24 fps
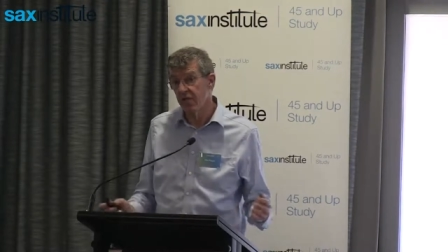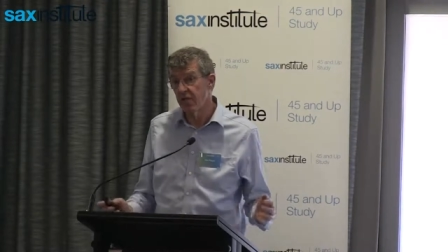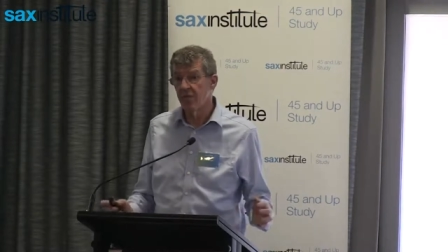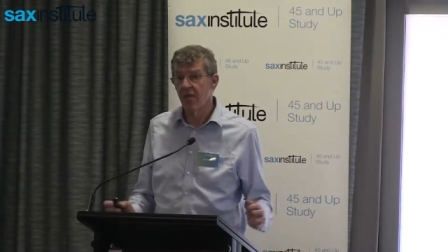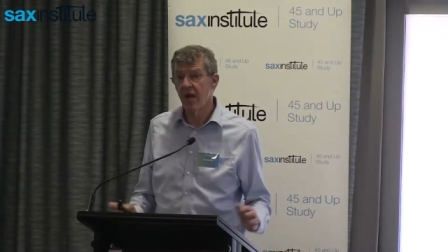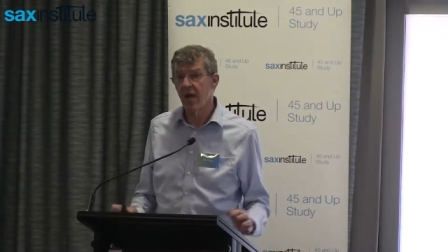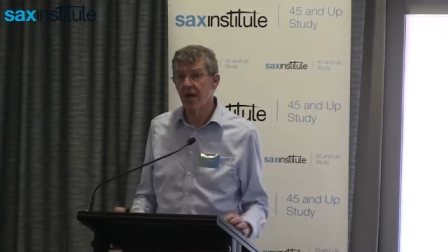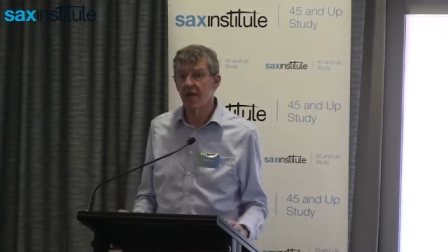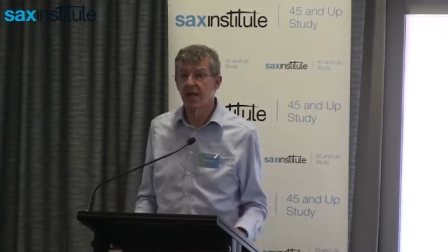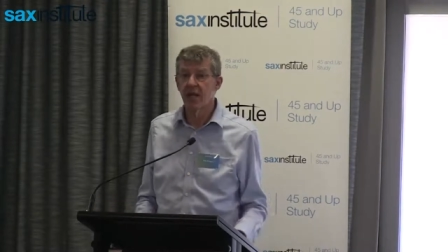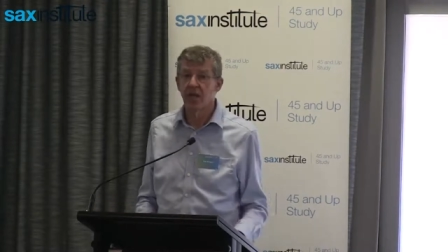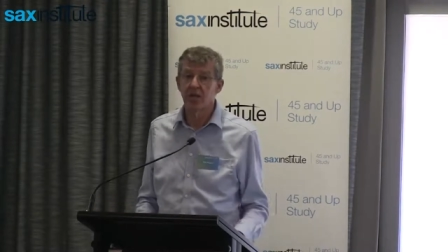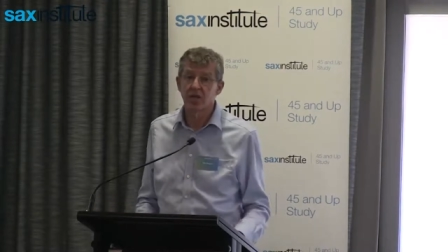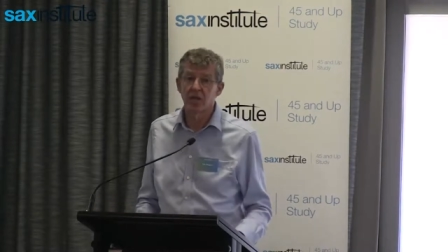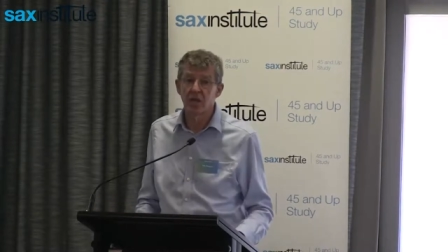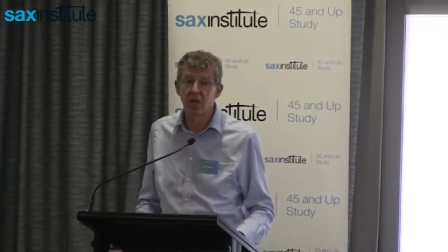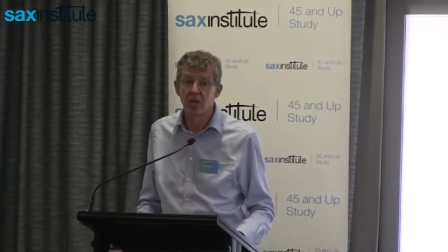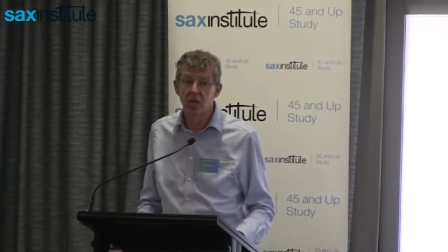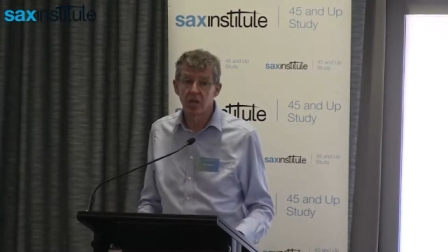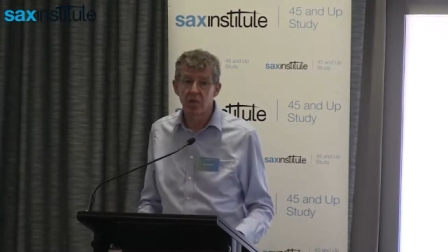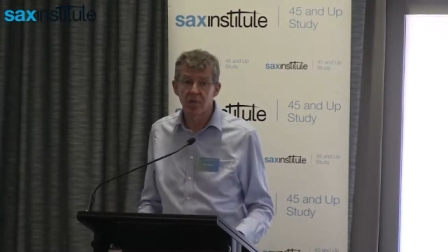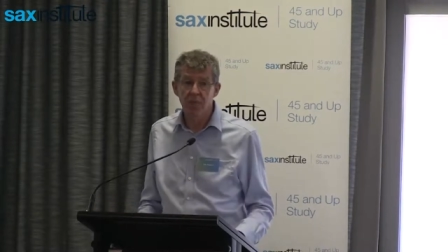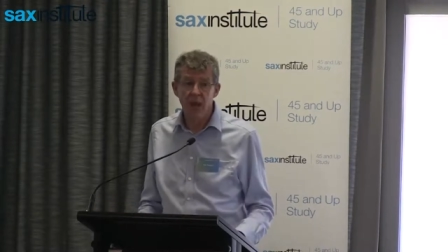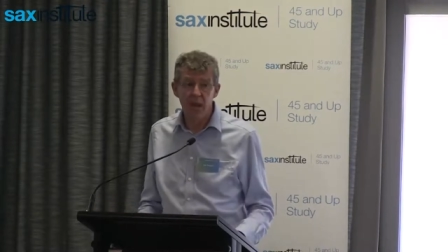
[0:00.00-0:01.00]
In fact,
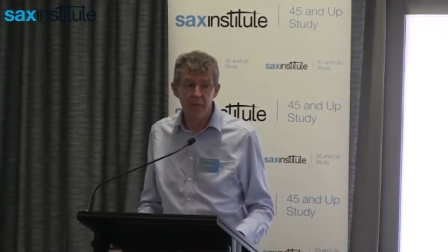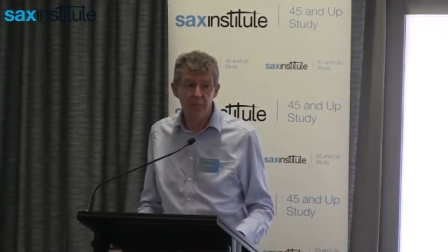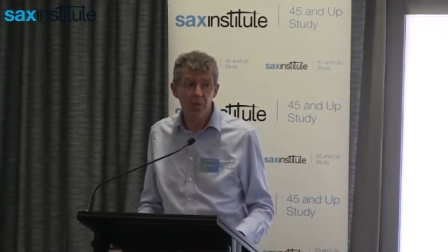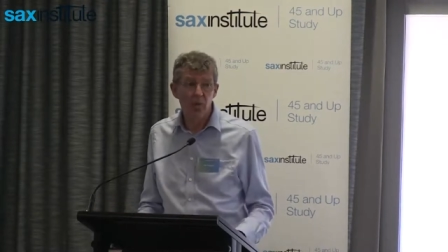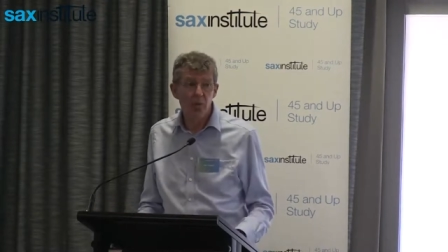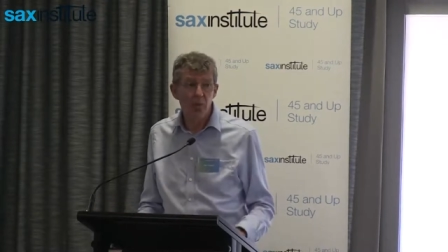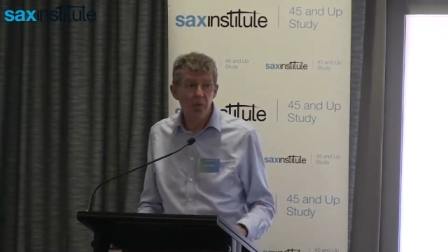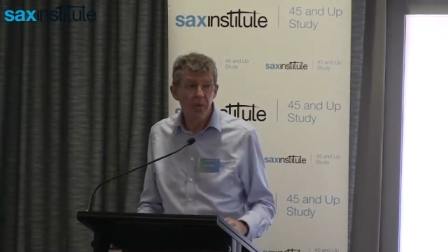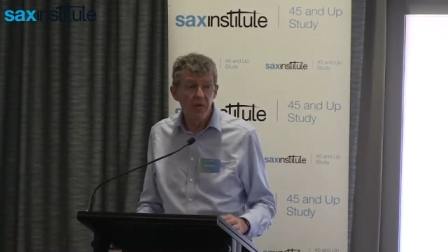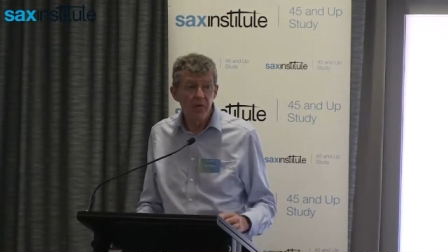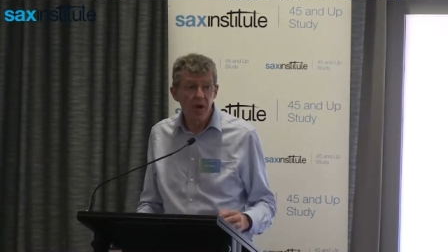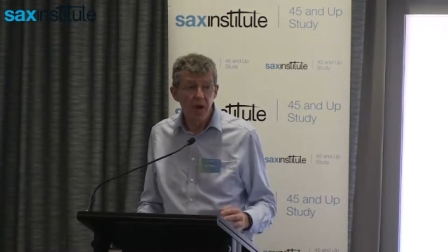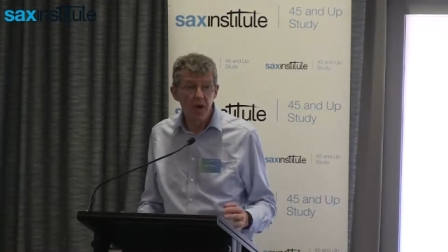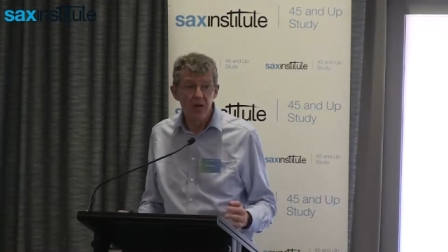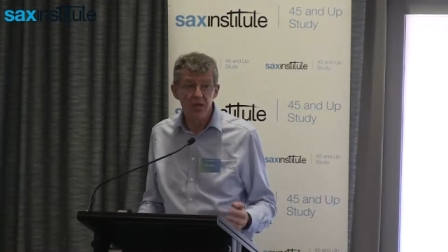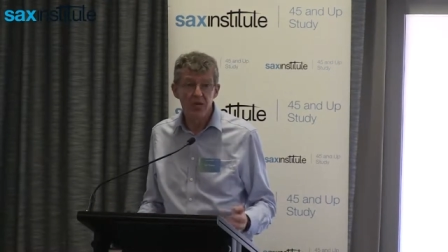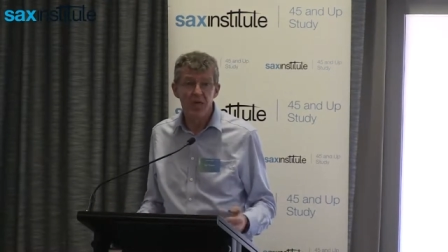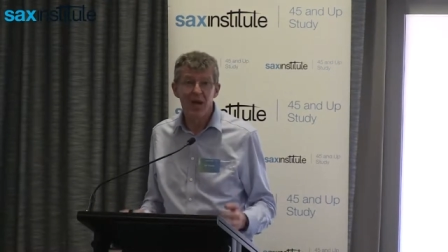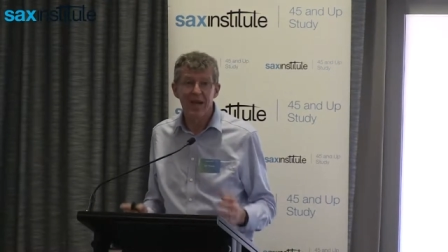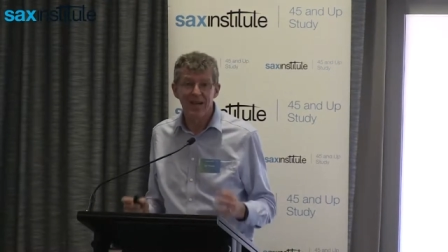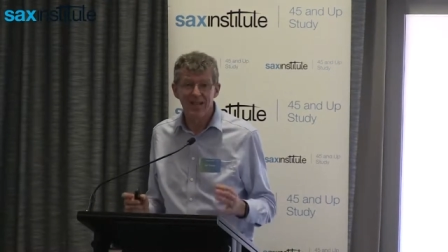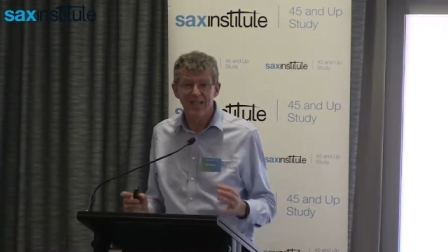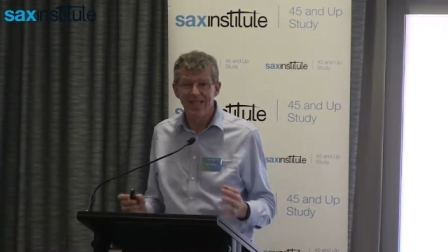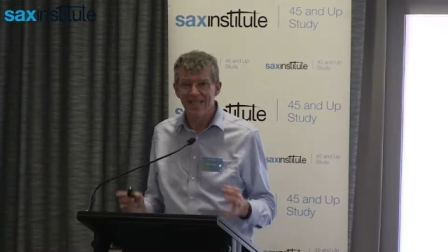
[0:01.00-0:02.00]
actually, the papillomavirus
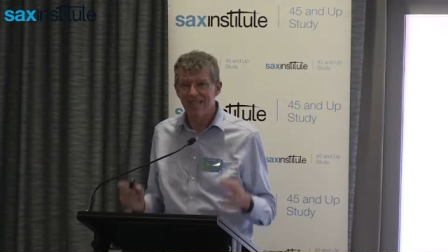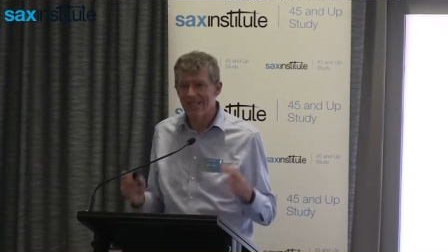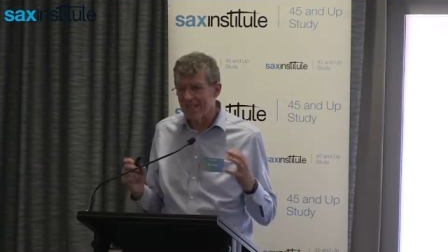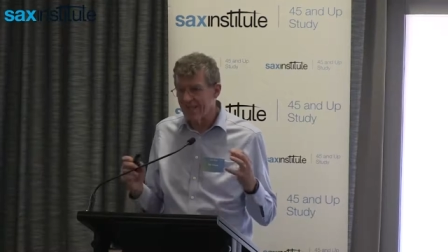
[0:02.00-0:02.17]
vaccine